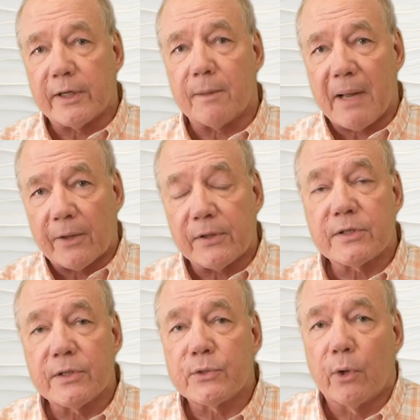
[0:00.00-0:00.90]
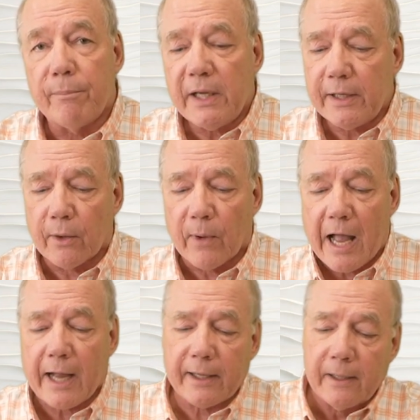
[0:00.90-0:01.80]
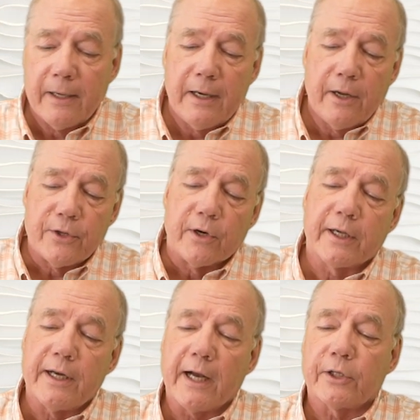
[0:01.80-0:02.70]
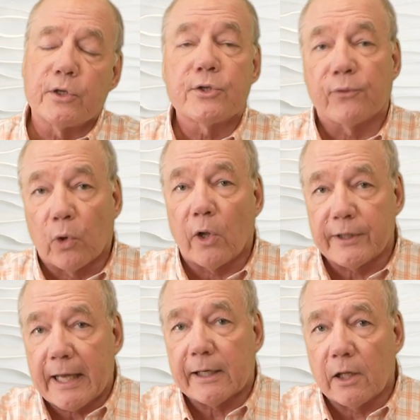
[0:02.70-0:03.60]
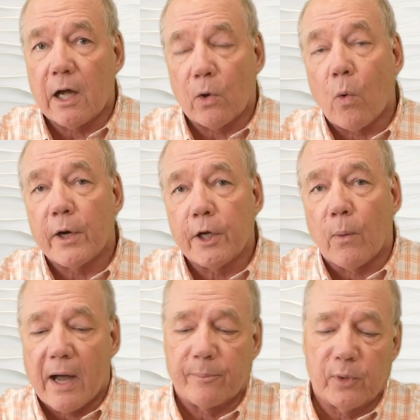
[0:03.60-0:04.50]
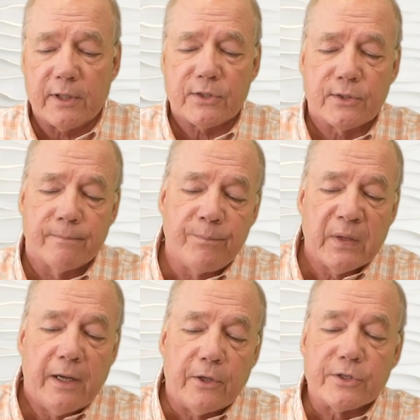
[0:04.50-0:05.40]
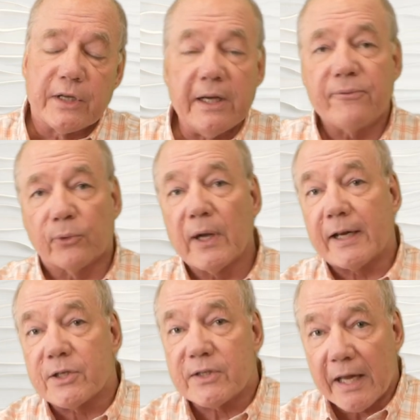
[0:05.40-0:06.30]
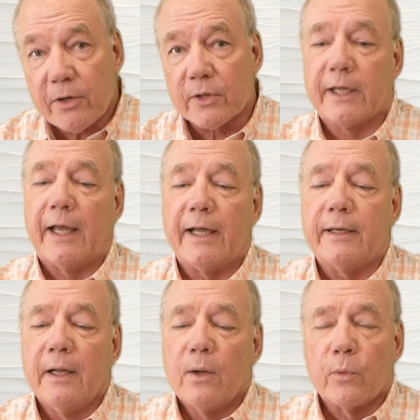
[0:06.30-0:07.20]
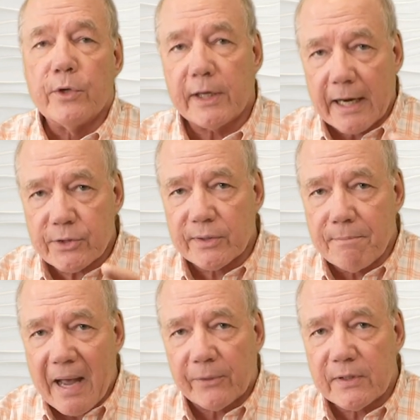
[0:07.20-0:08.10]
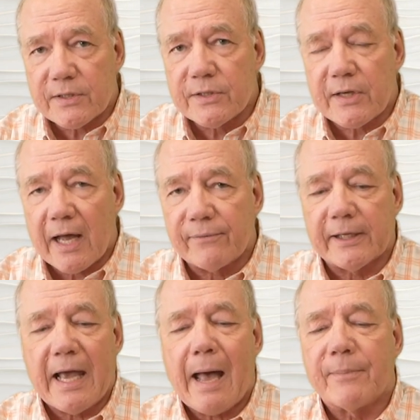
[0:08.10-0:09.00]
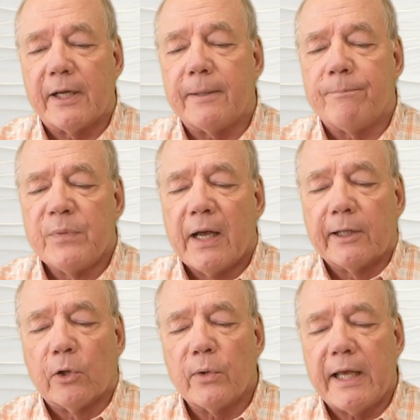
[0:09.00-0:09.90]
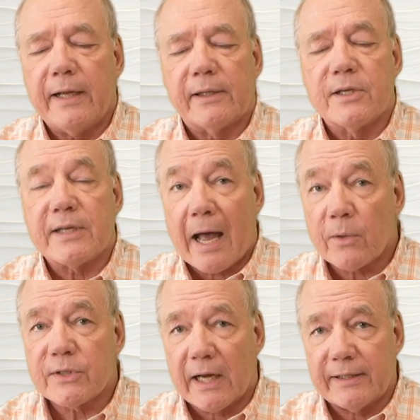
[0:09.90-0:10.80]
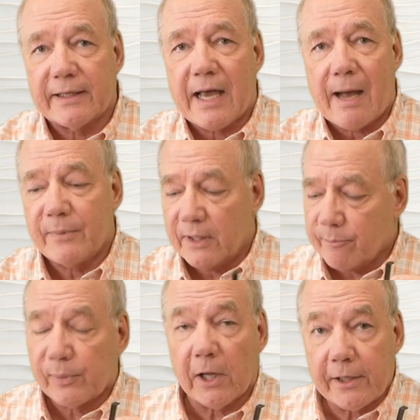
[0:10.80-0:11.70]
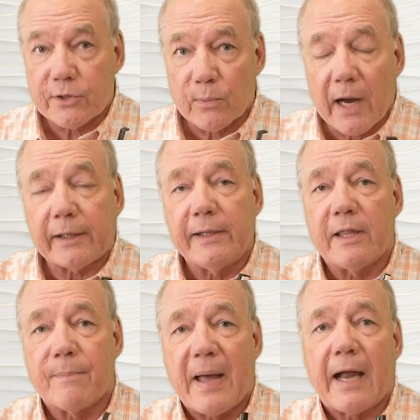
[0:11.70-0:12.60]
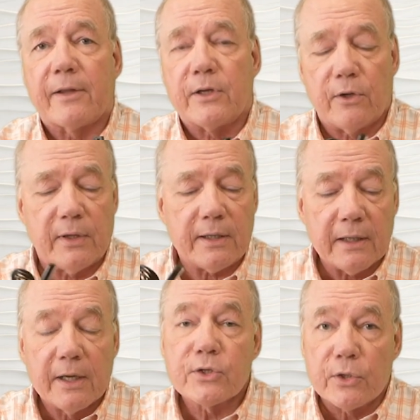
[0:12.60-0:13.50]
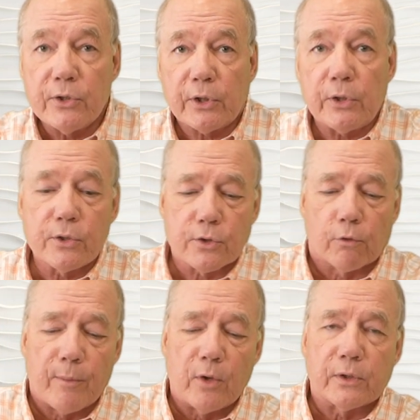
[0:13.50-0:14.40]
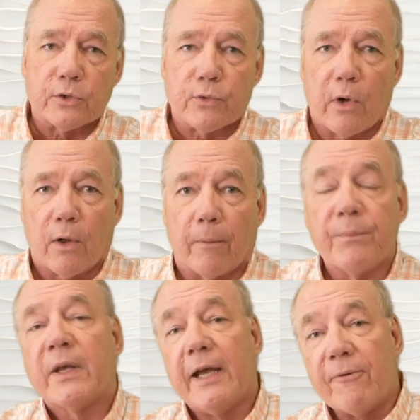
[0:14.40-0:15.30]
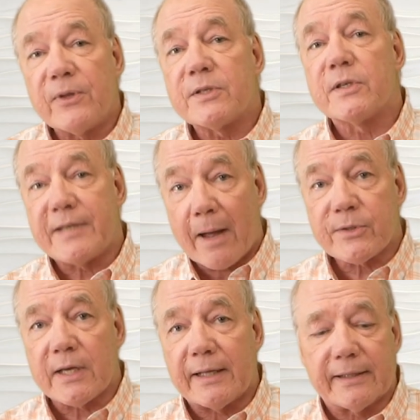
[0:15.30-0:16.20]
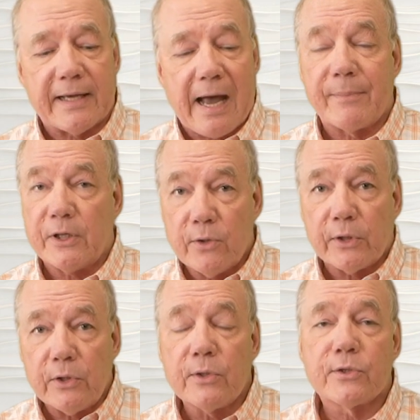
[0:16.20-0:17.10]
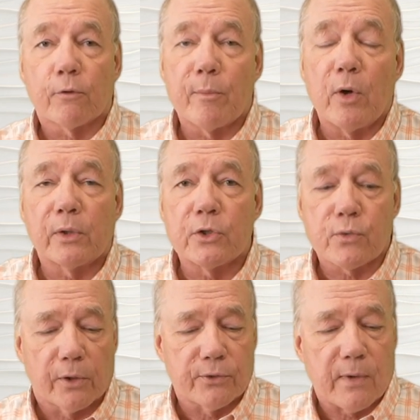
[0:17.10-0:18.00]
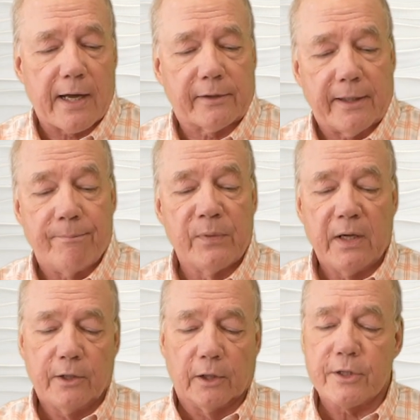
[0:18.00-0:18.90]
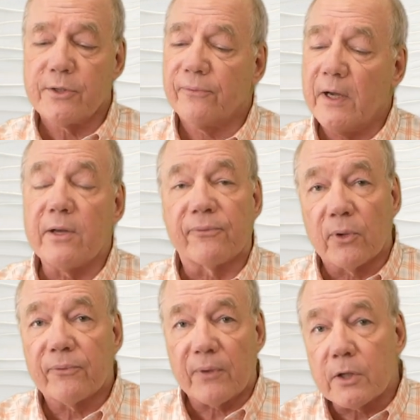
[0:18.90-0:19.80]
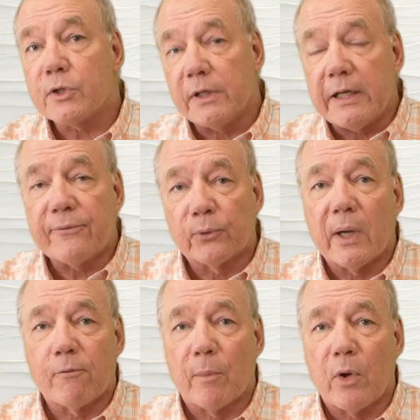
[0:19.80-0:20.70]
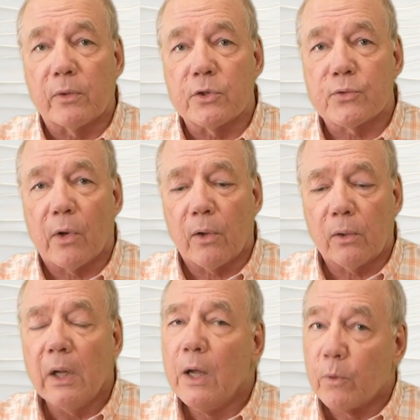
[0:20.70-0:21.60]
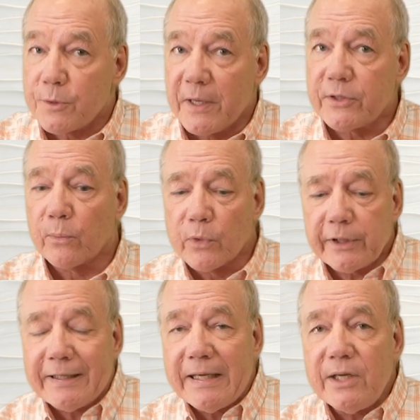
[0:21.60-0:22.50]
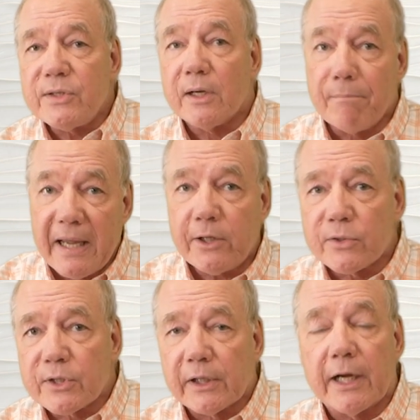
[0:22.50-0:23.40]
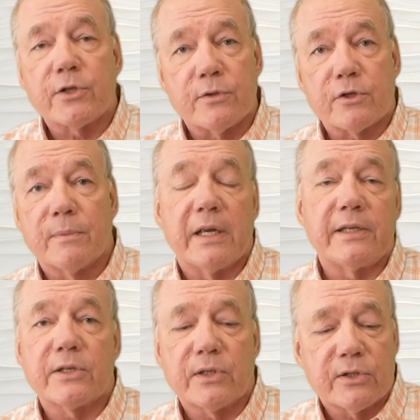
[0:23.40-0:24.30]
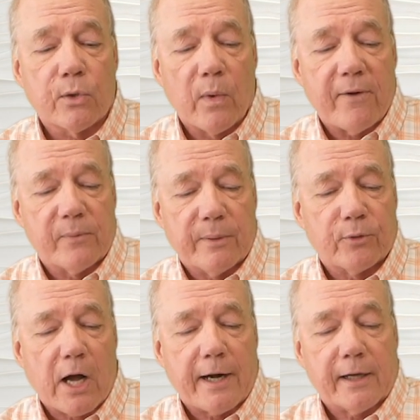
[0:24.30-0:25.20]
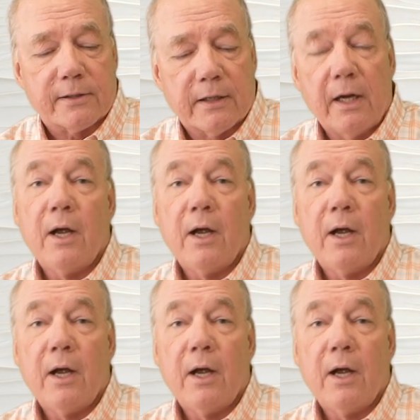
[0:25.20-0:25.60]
you can mount this into a media rack. There are connectors for all the analog audio outputs. There's an infrared extender kit where you can actually mount this inside of a cabinet and locate this outside the cabinet and plug it directly into the back of the unit so you can use the remote control. If this is outside the cabinet, you can use the remote control directly. You'll also find a full function infrared remote control, which makes it really easy to make your selections from the distance away from the product.